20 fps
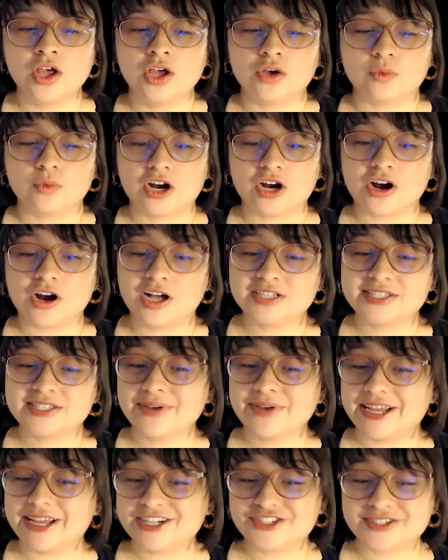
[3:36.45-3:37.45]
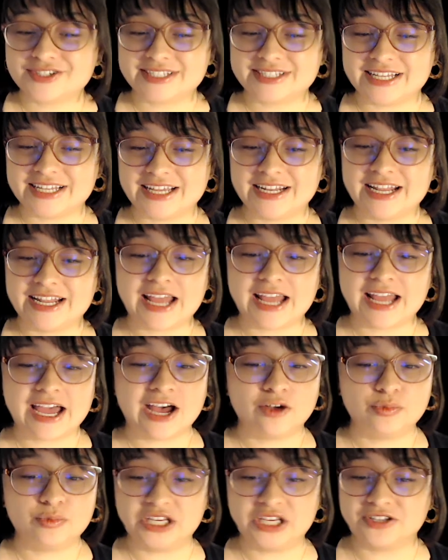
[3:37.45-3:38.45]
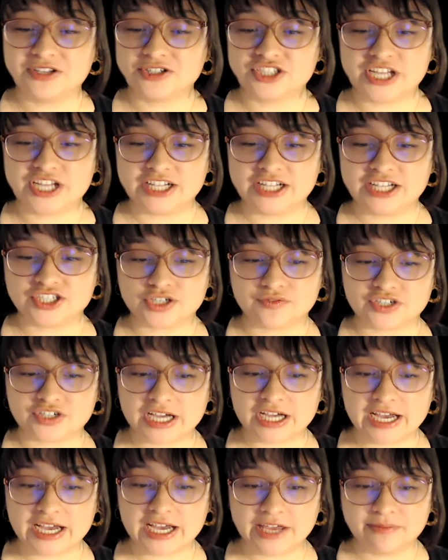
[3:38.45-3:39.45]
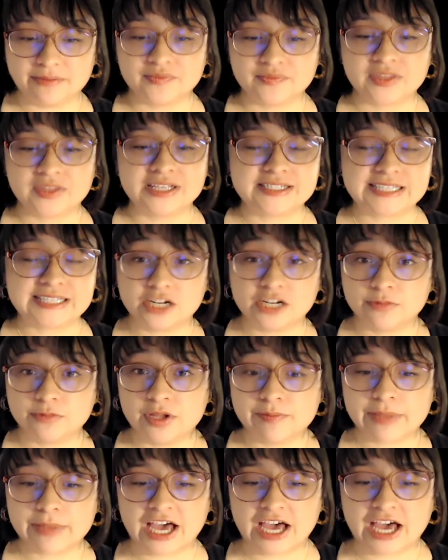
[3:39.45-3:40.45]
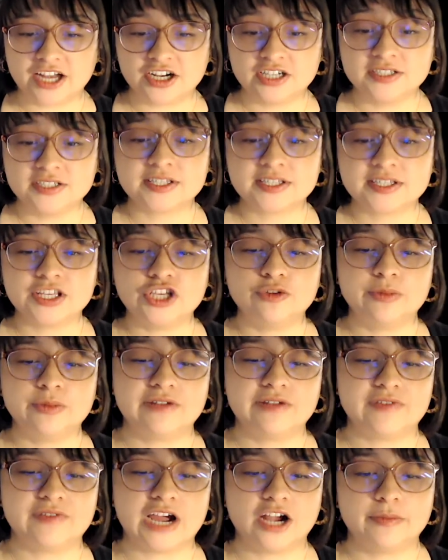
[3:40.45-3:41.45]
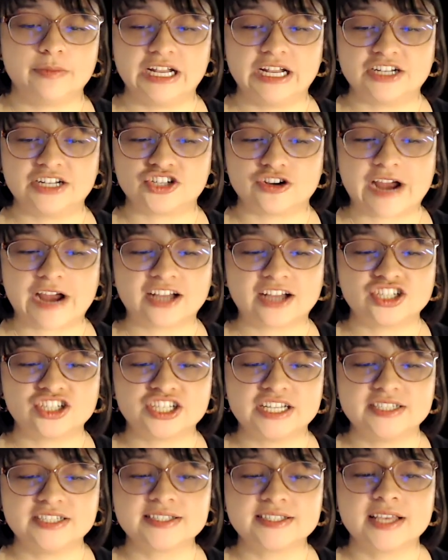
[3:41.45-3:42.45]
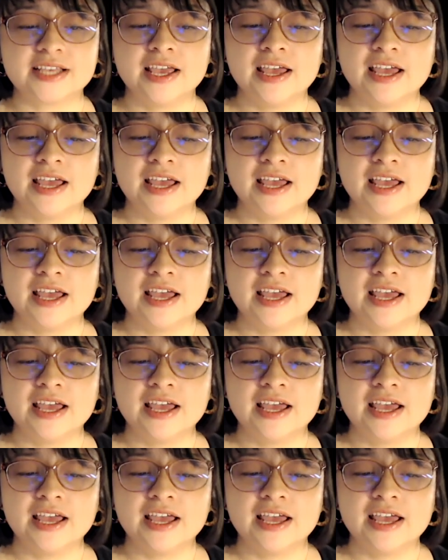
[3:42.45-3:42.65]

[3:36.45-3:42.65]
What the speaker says: We are also interested in how Bicol changed over time: settlement patterns, human-environment interactions,